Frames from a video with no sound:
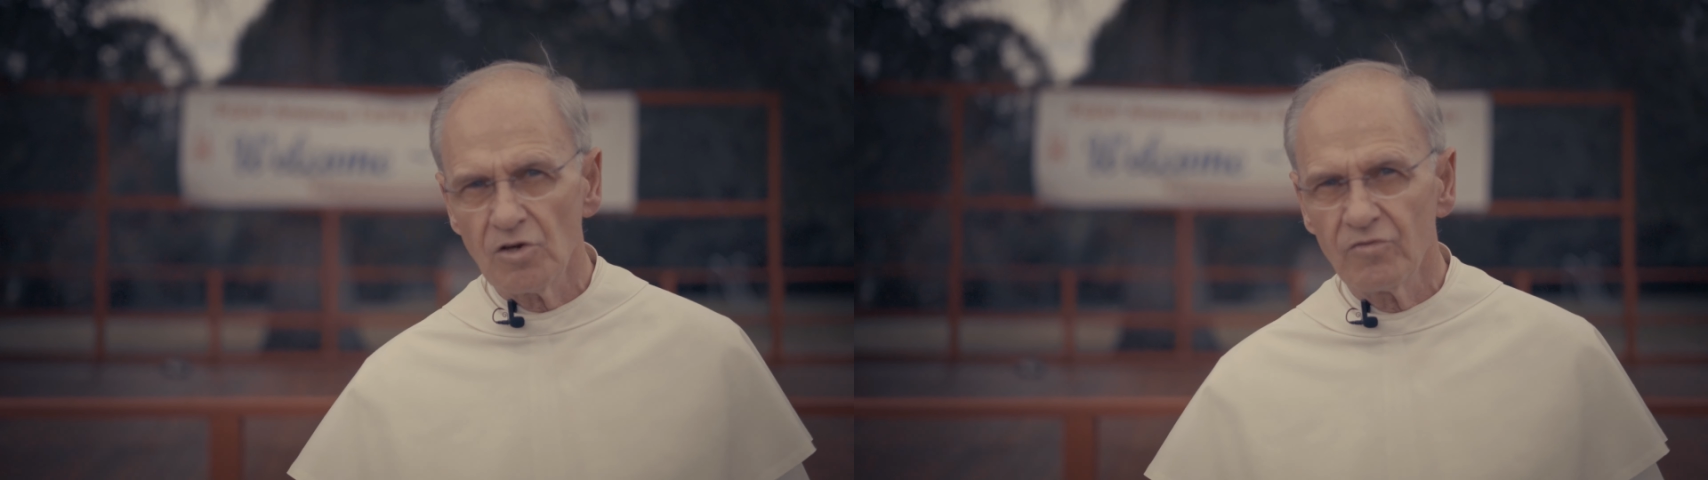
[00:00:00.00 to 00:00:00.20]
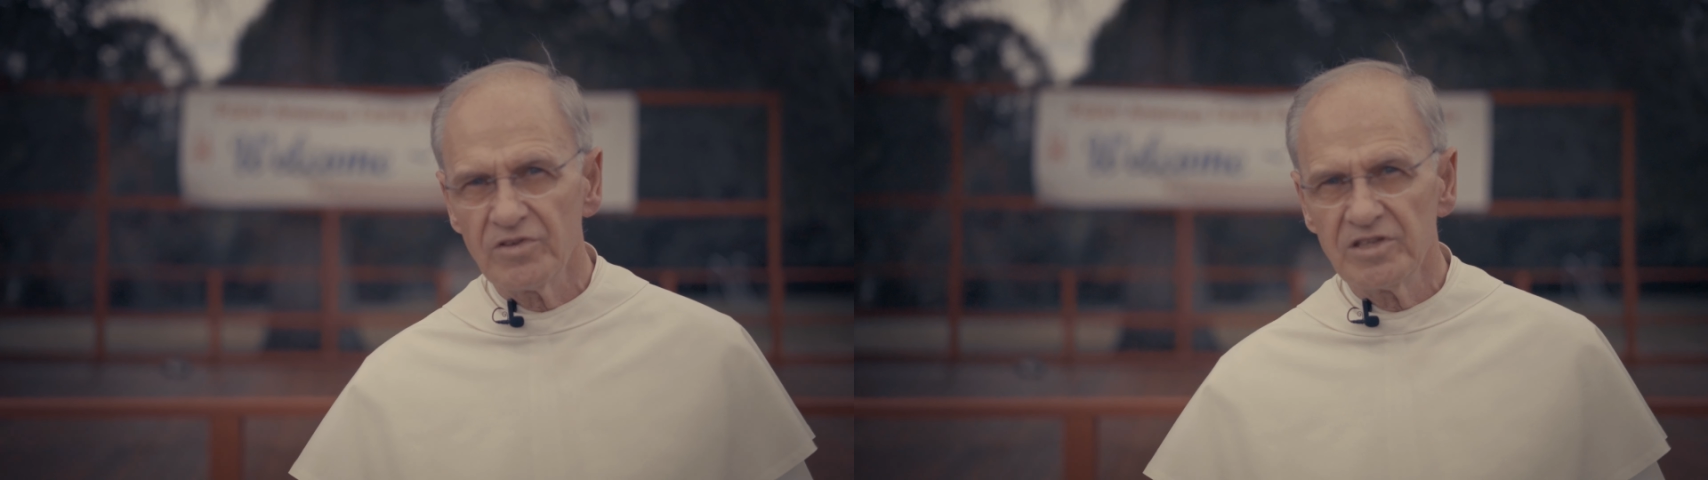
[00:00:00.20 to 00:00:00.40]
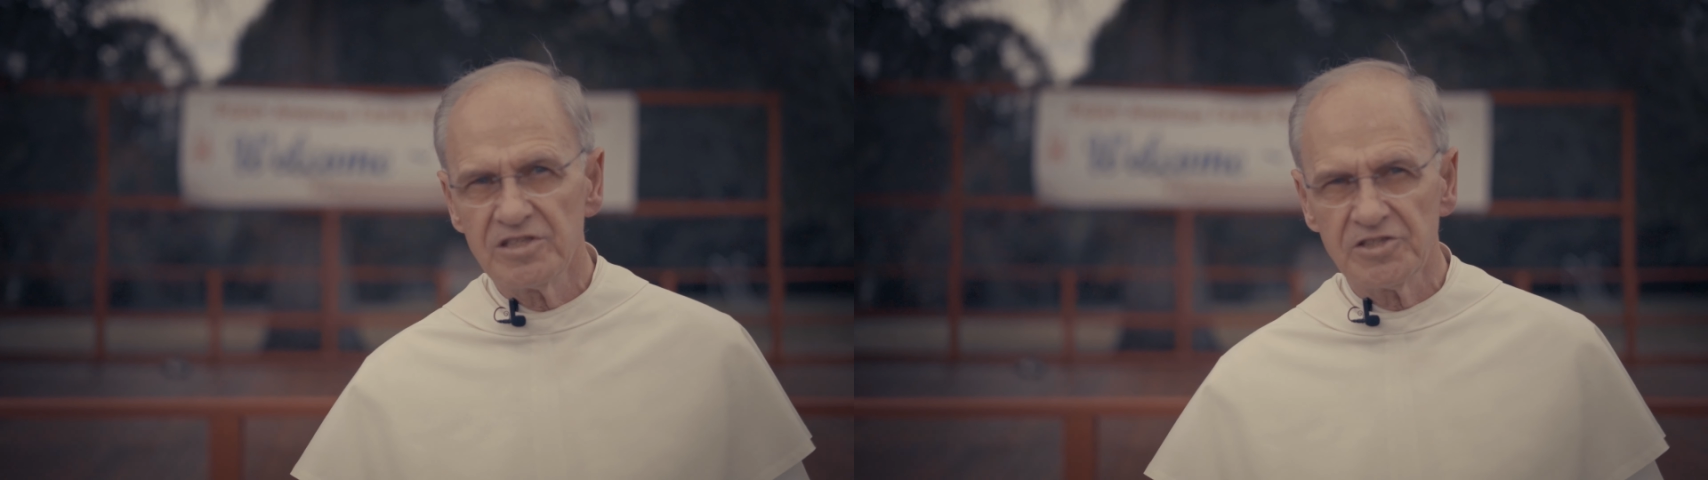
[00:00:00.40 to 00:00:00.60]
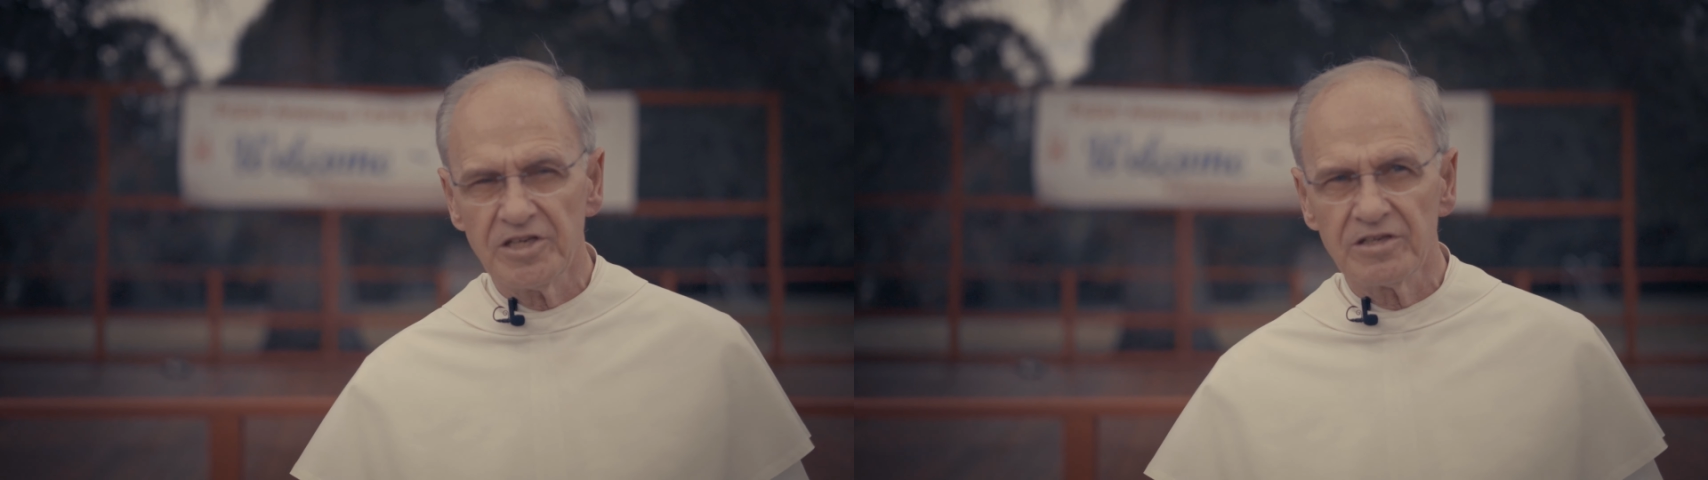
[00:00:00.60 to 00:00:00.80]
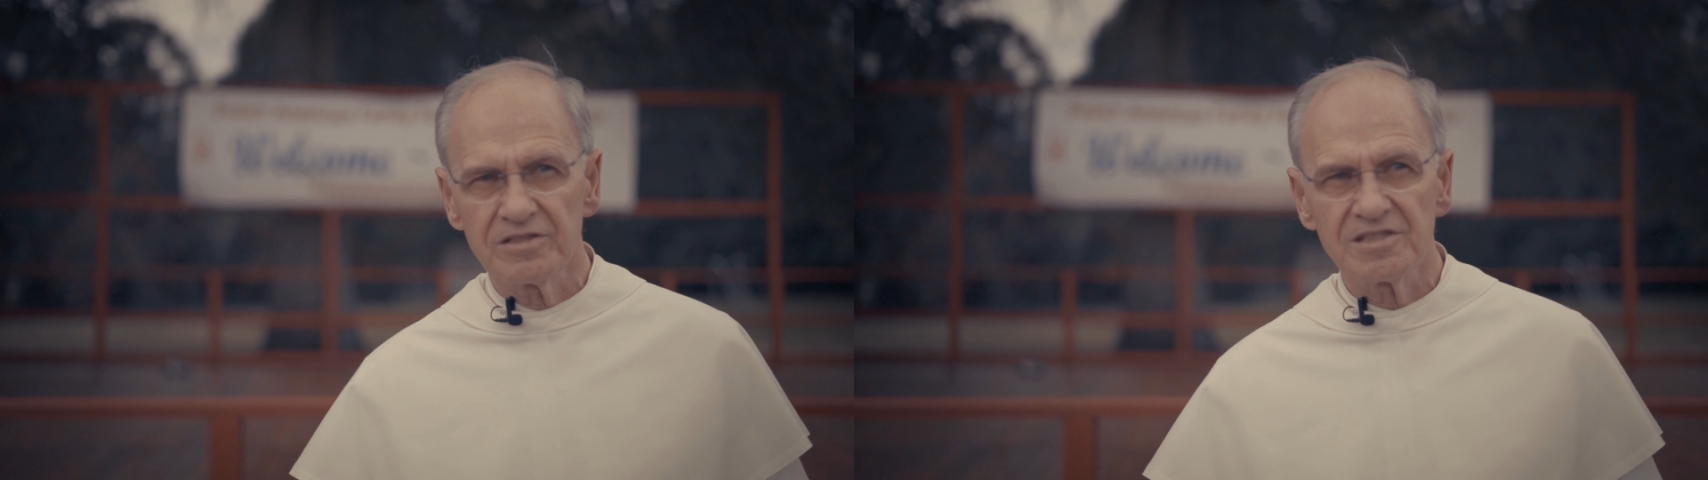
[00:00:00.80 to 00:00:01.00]
over these
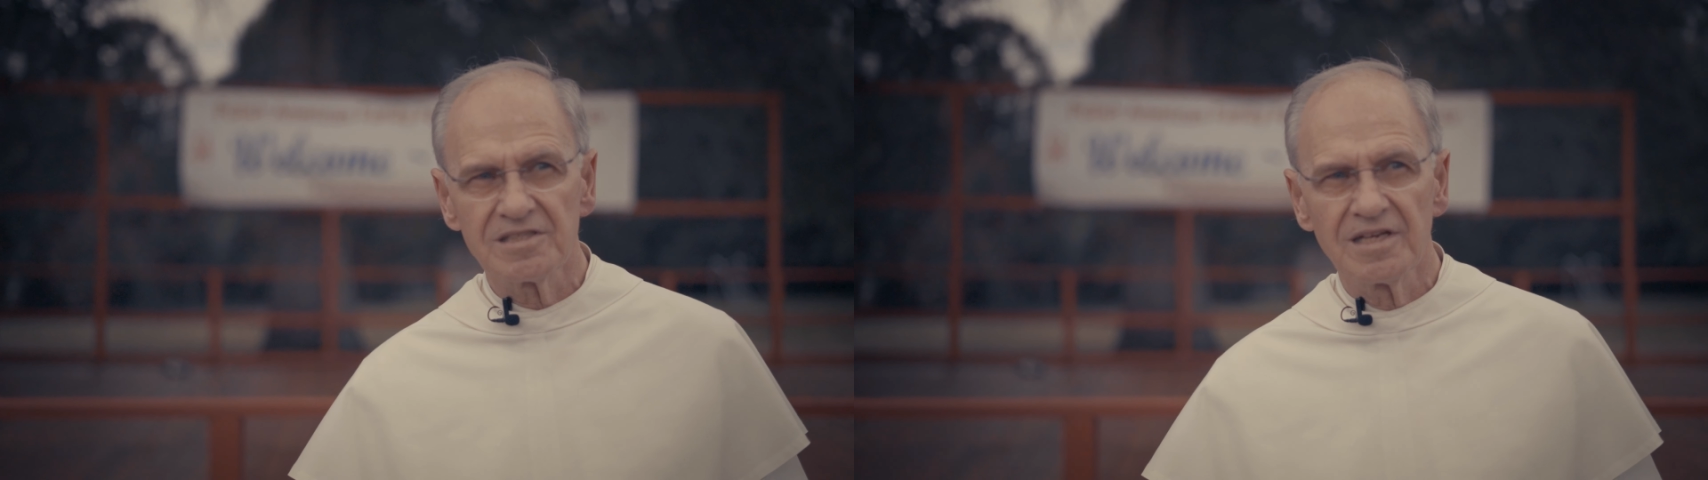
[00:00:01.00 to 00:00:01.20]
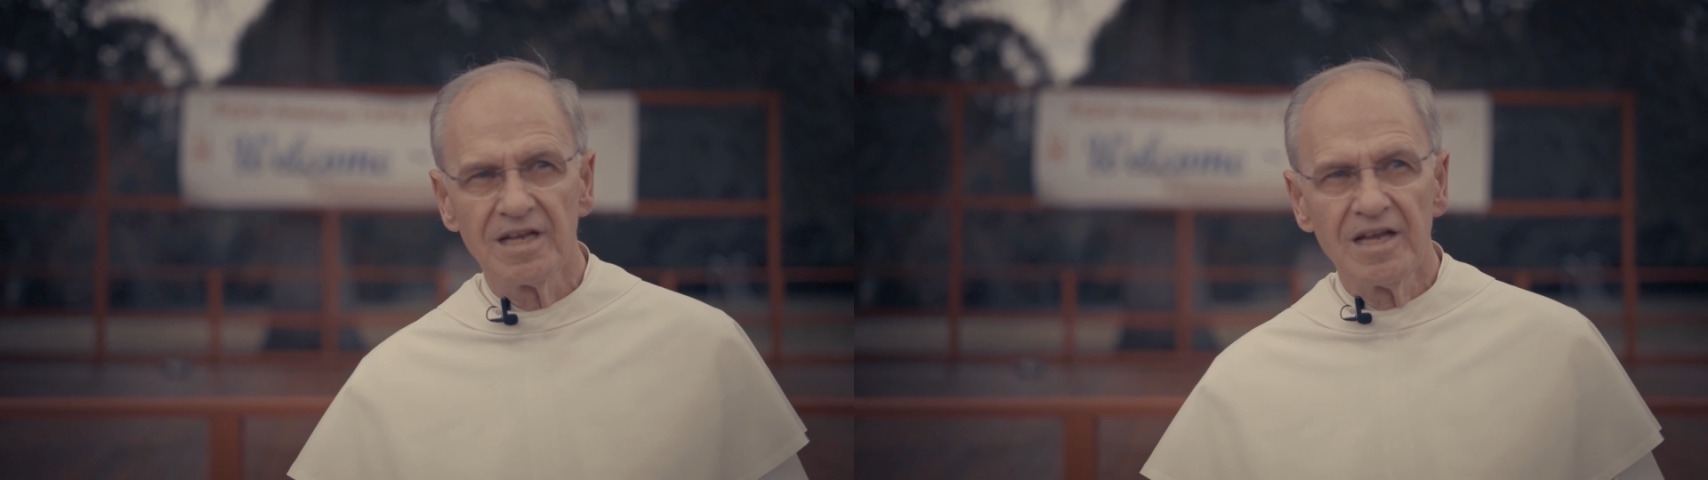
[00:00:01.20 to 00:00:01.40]
years.